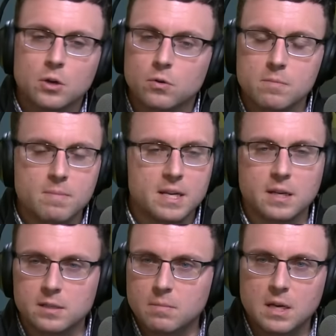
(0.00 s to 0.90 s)
Green Bay
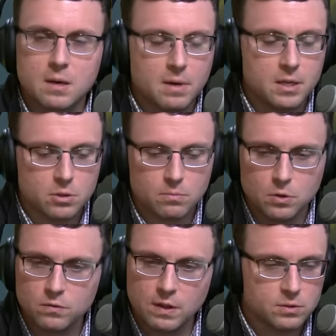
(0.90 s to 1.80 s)
doesn't make a major
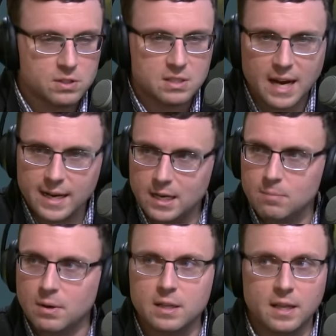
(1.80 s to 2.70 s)
move. They don't sign
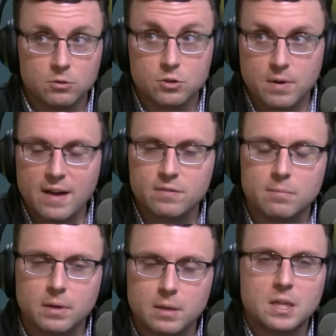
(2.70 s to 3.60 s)
anybody. They don't draft
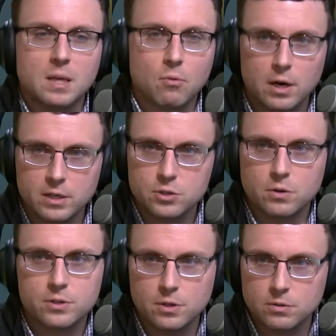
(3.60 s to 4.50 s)
anybody, but they brought in
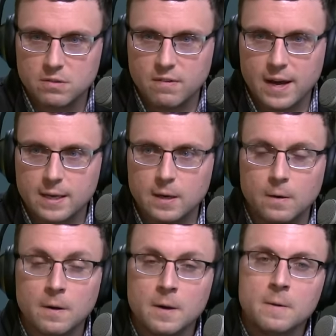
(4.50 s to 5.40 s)
Giorgio Tavecchio.